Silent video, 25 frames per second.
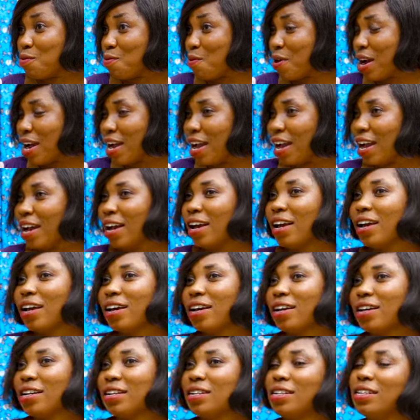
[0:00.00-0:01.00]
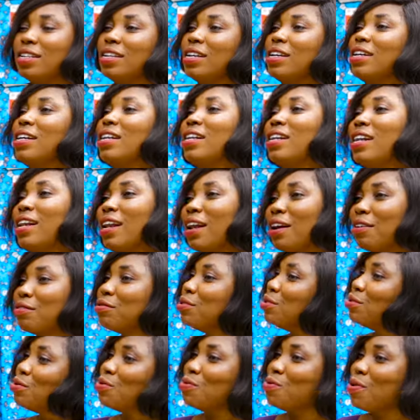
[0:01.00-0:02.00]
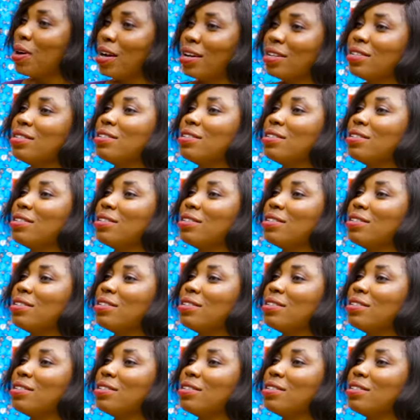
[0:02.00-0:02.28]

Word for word: wear. Mm. They love to wear